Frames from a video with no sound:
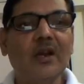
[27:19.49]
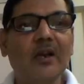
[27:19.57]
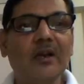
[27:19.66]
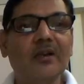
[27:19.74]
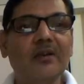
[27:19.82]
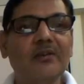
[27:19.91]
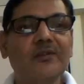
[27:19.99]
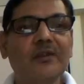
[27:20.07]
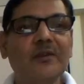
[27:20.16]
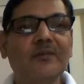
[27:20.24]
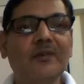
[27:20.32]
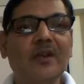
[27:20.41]
occurs
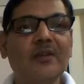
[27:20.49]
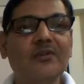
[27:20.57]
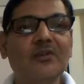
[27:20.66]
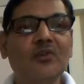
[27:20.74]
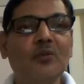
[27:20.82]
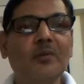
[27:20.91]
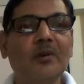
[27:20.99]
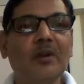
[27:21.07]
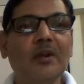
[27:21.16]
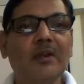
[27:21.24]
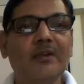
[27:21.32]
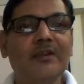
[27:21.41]
if crossing over
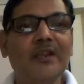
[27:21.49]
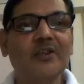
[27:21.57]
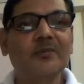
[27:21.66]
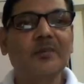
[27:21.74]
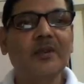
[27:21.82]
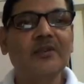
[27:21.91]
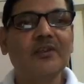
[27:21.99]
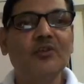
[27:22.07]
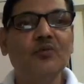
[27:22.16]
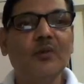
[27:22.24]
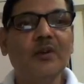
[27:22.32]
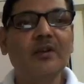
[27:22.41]
takes place
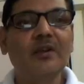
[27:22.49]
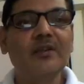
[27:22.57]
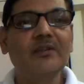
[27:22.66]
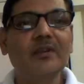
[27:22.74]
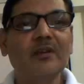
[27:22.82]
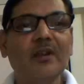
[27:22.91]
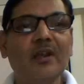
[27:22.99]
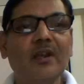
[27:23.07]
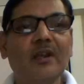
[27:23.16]
in one region,